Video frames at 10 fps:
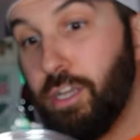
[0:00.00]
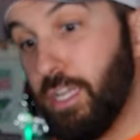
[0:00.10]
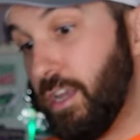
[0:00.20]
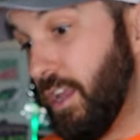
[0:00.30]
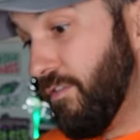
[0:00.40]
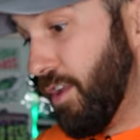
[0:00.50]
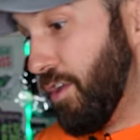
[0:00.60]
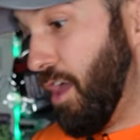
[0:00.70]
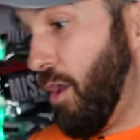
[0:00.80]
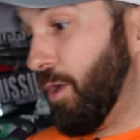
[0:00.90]
I didn't even
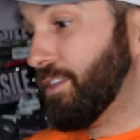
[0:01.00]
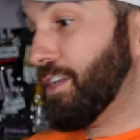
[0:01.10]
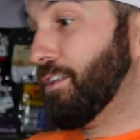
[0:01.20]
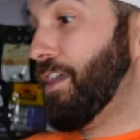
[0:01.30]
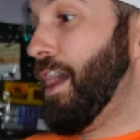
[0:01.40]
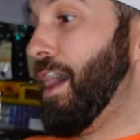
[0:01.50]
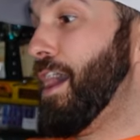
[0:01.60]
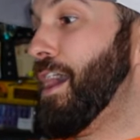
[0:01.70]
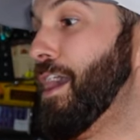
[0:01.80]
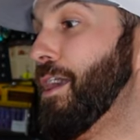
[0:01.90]
know it
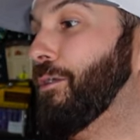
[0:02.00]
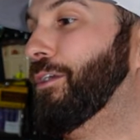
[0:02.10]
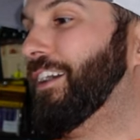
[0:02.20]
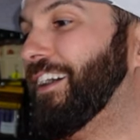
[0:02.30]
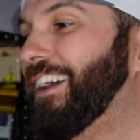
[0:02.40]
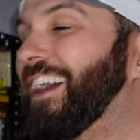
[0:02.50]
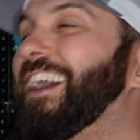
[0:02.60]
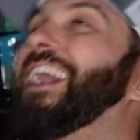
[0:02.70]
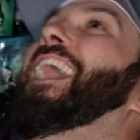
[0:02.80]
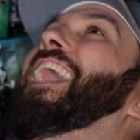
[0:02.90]

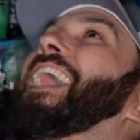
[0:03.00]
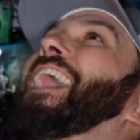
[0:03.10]
till now.